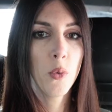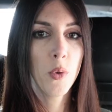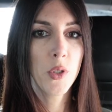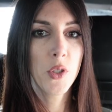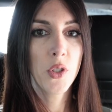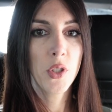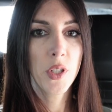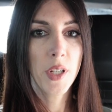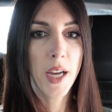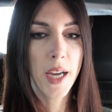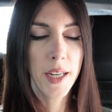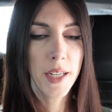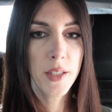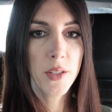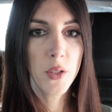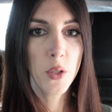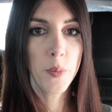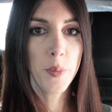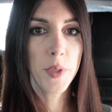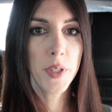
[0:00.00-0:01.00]
Which kind of
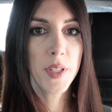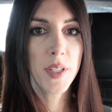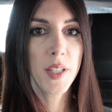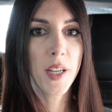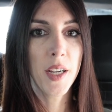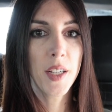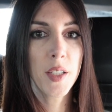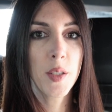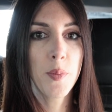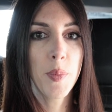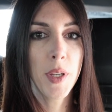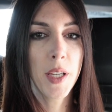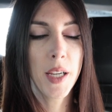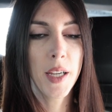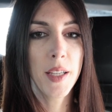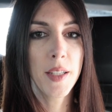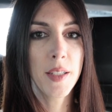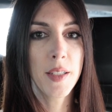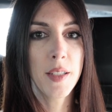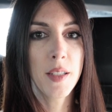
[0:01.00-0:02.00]
super sucks
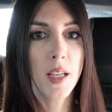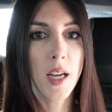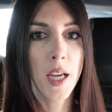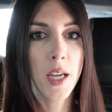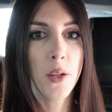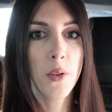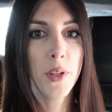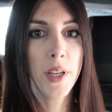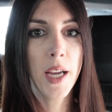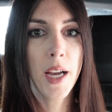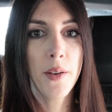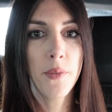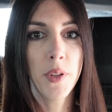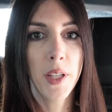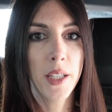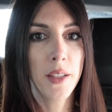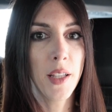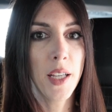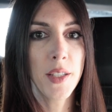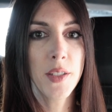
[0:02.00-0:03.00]
because I only have
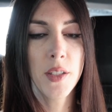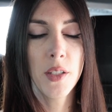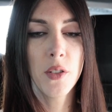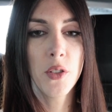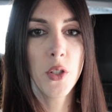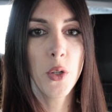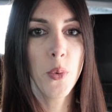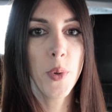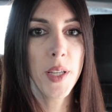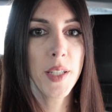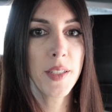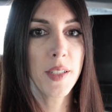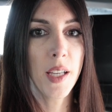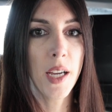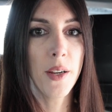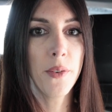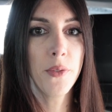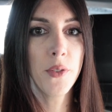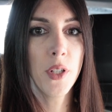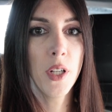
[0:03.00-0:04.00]
like less than 2 weeks
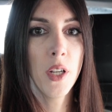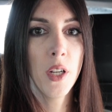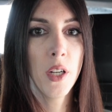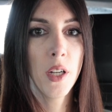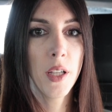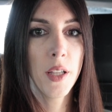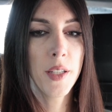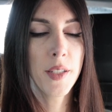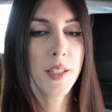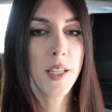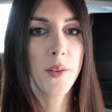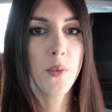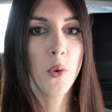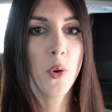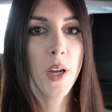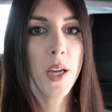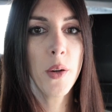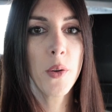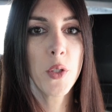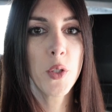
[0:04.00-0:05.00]
left this
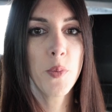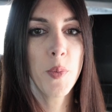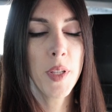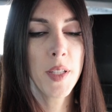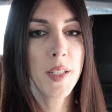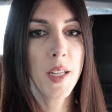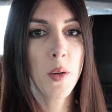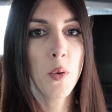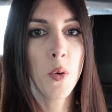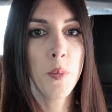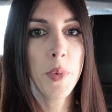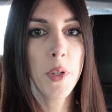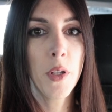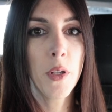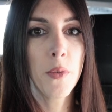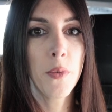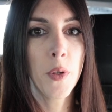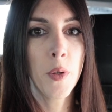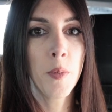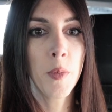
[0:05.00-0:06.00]
giveaway, which means I won't be
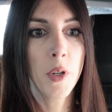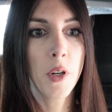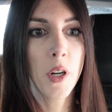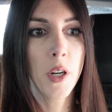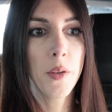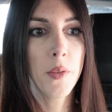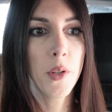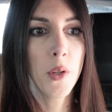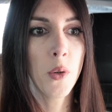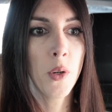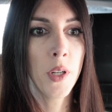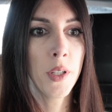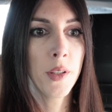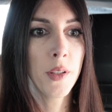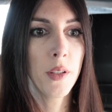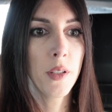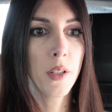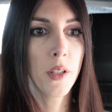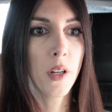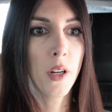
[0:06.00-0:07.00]
able to film a car review
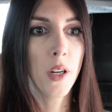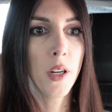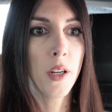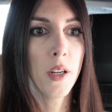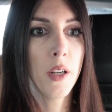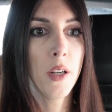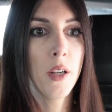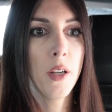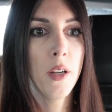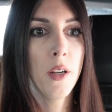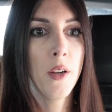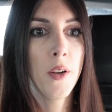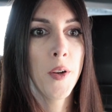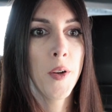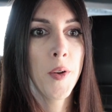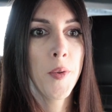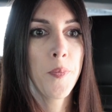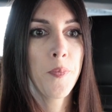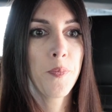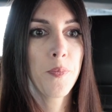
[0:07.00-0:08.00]
on the car
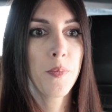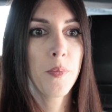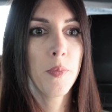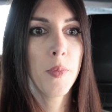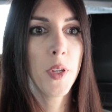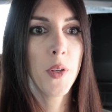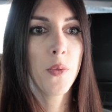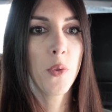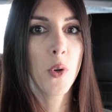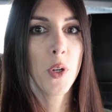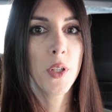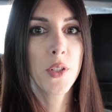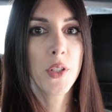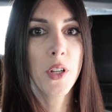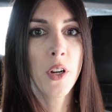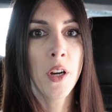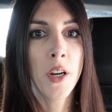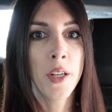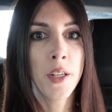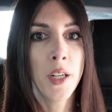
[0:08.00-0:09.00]
before it's
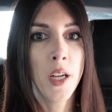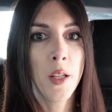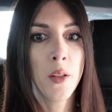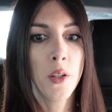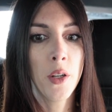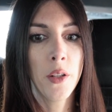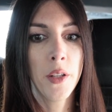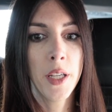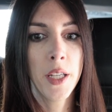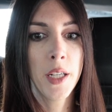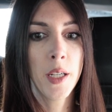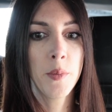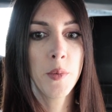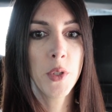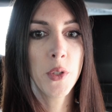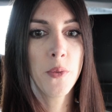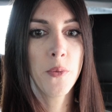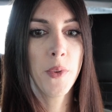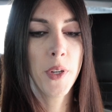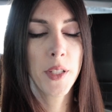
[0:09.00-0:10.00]
gone. I'll literally end up
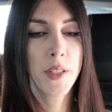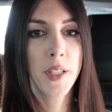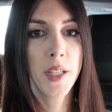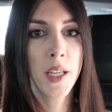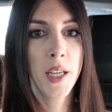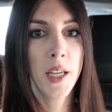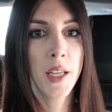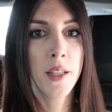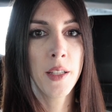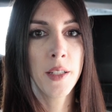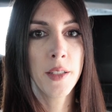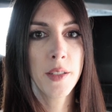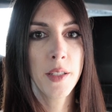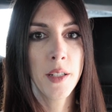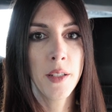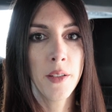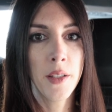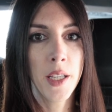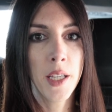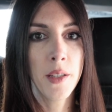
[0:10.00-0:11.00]
just fixing it and then it's
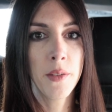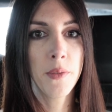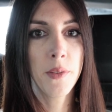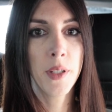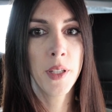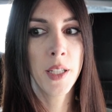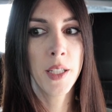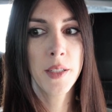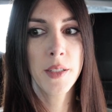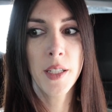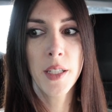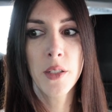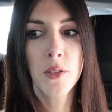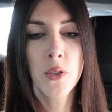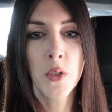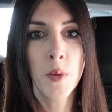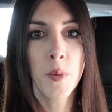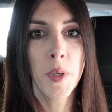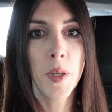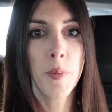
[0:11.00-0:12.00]
gonna leave. And that's like super